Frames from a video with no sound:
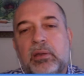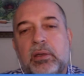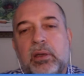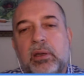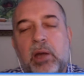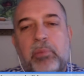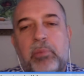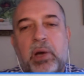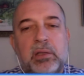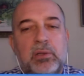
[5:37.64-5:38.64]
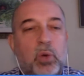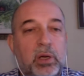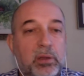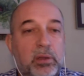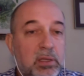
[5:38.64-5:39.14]
her parents were
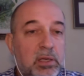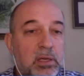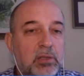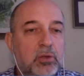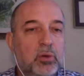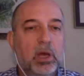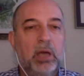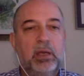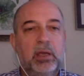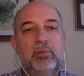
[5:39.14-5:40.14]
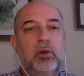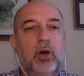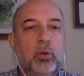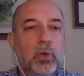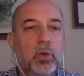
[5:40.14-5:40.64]
teachers, so I have been
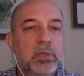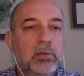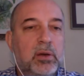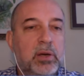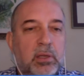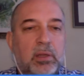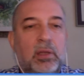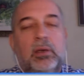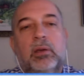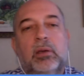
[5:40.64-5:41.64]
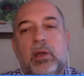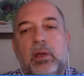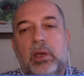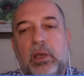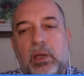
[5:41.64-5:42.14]
always interested in
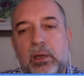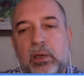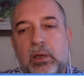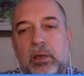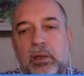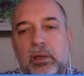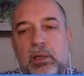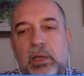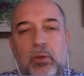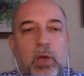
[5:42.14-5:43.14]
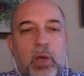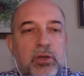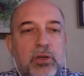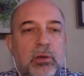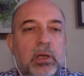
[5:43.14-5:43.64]
education
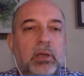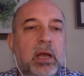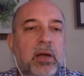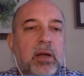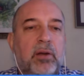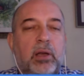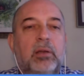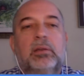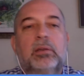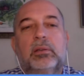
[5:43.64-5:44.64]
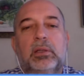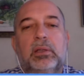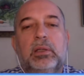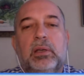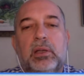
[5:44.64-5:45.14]
and learning
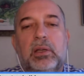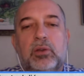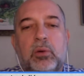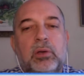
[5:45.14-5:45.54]
and so on.